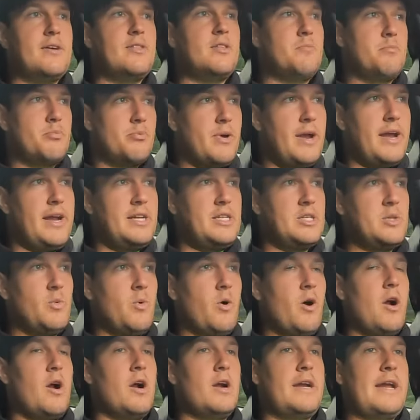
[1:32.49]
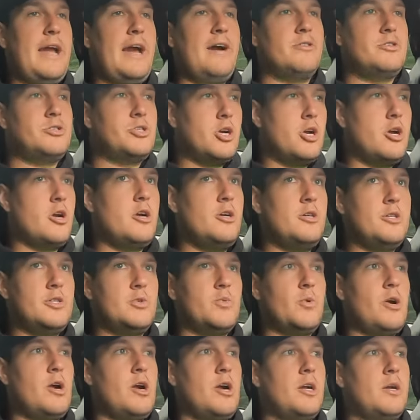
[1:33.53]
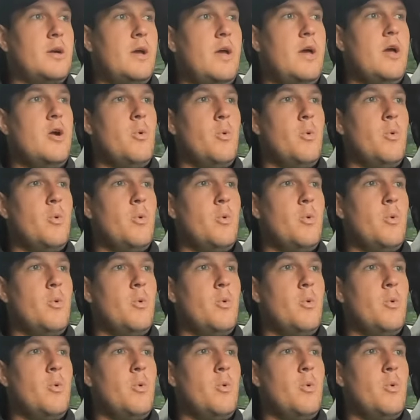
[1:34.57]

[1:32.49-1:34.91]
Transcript: how the brakes work, how turns work.